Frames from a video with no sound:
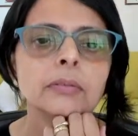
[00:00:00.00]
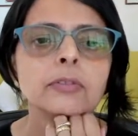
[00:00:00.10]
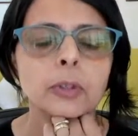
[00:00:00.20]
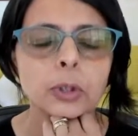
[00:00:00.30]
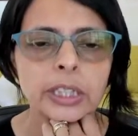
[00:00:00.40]

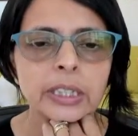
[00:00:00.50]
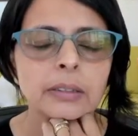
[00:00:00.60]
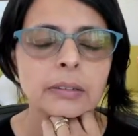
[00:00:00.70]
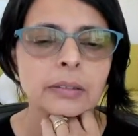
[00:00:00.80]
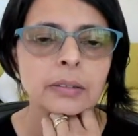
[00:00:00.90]
fully
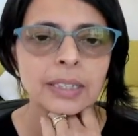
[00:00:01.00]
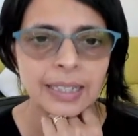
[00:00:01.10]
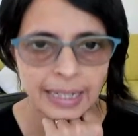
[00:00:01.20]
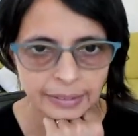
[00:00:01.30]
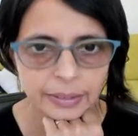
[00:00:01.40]

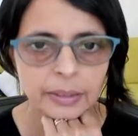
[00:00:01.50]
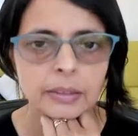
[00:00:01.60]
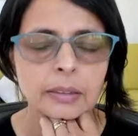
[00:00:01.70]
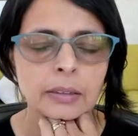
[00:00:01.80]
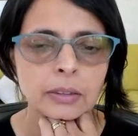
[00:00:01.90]
connected
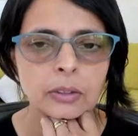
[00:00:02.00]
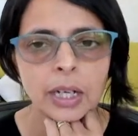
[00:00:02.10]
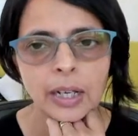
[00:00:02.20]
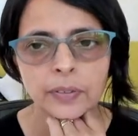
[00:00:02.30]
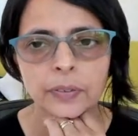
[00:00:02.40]

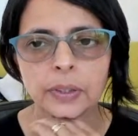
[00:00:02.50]
graph.